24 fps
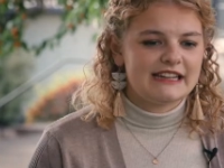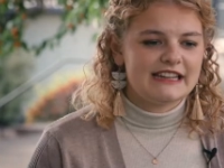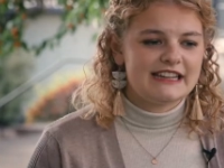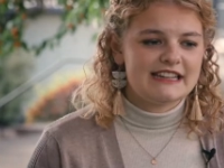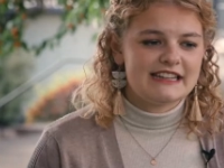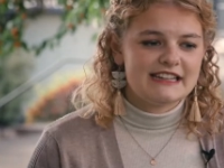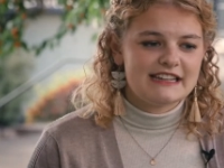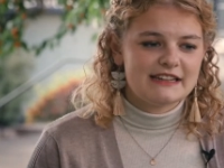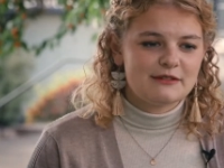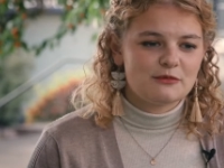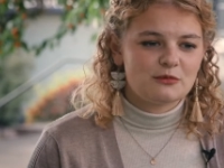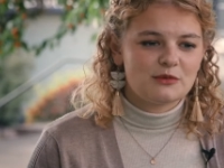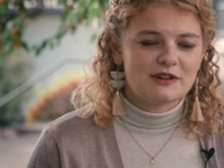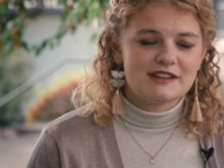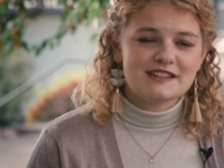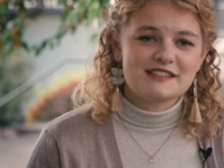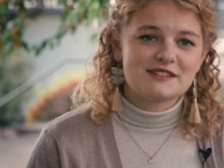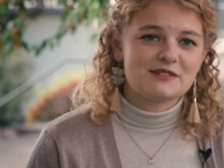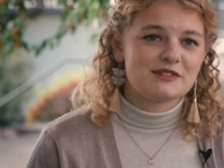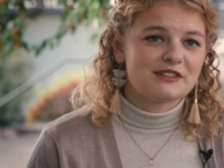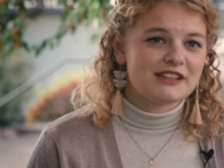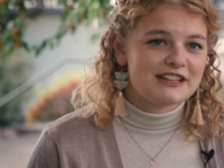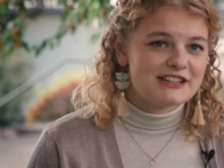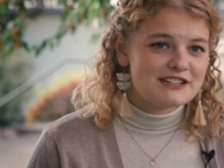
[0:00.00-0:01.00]
He wants a
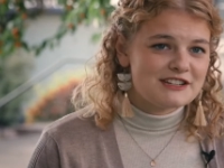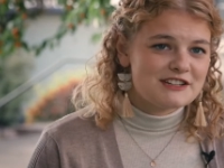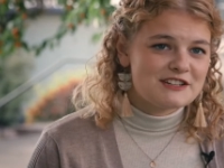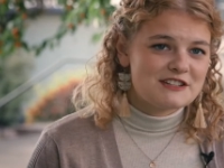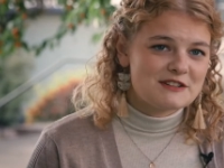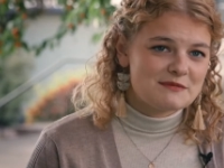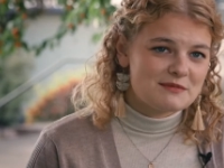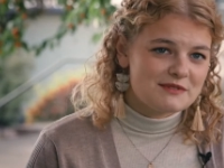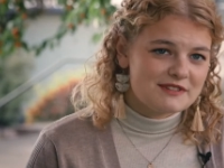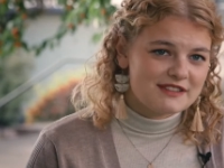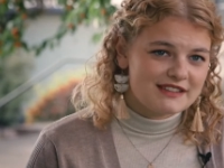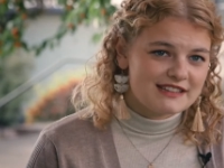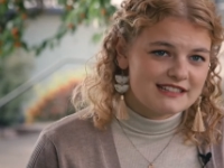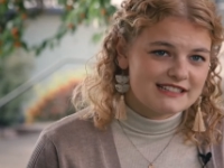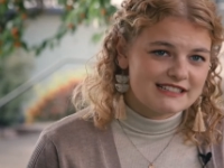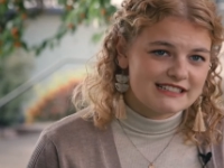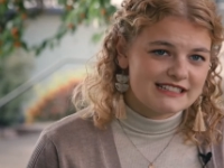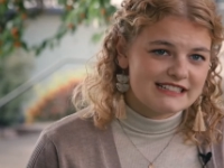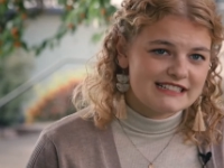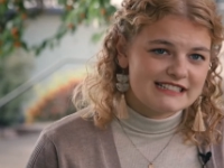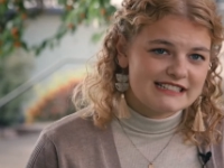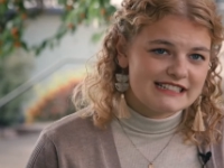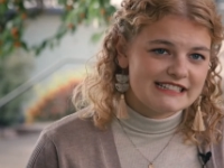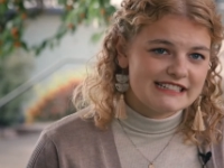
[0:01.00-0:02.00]
relationship with us and
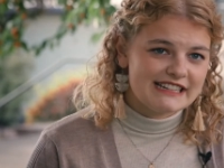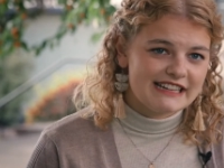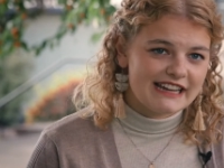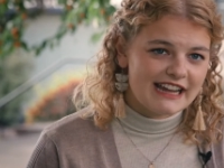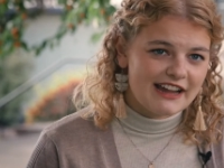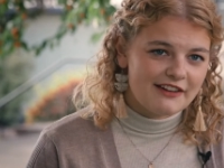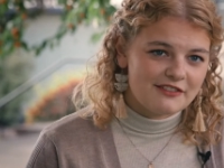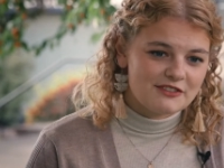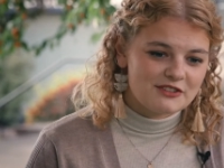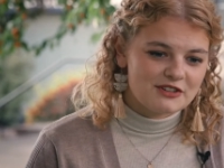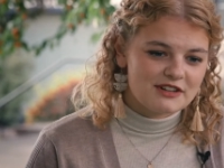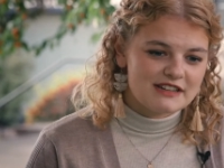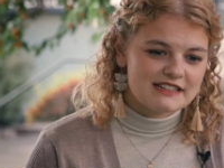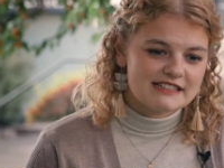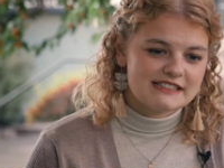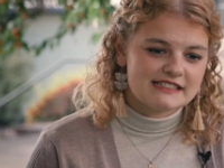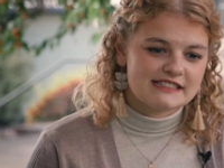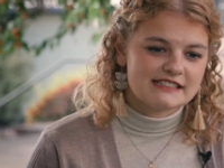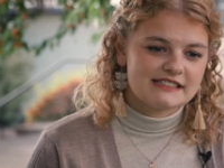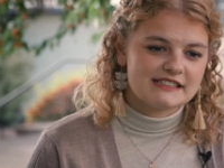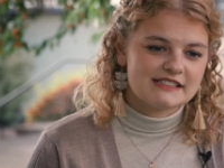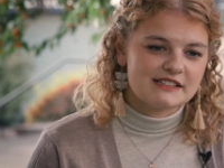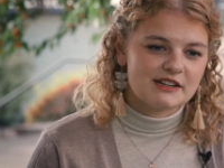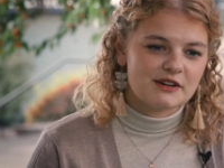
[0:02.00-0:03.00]
he's seeking after us.
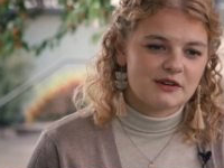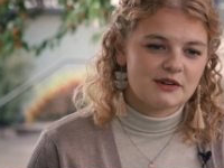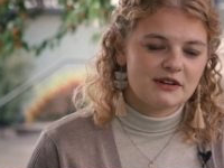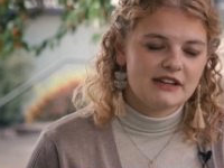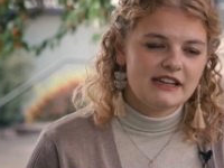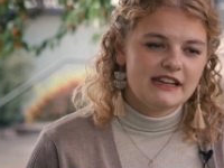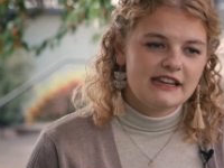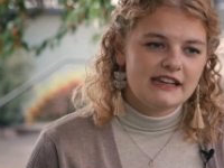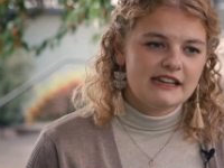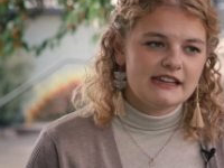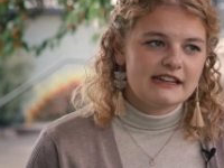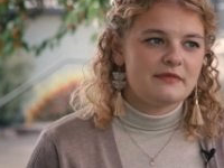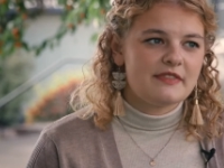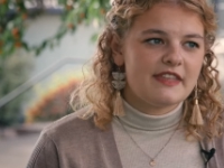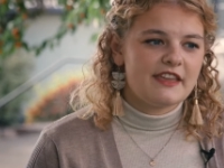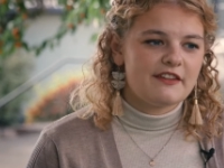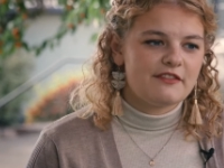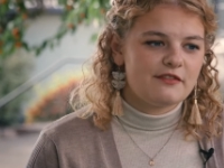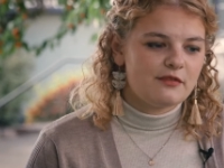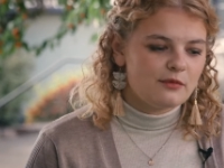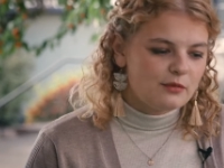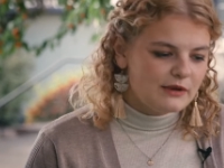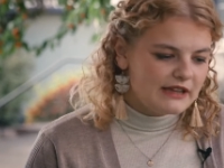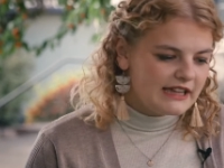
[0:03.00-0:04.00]
And so
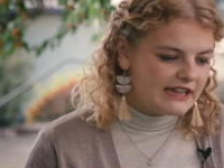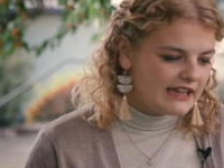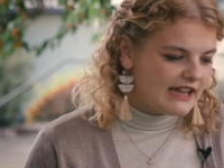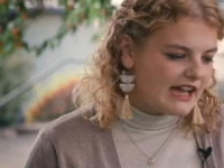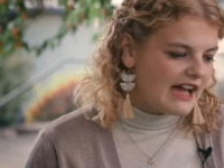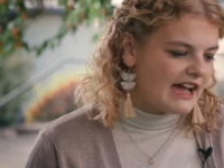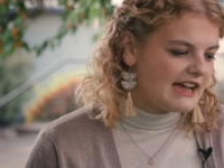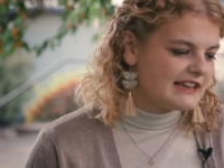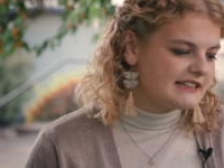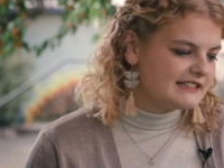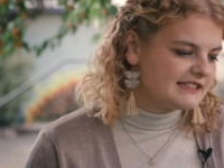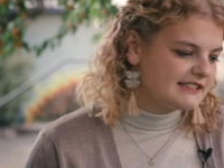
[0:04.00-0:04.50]
if we as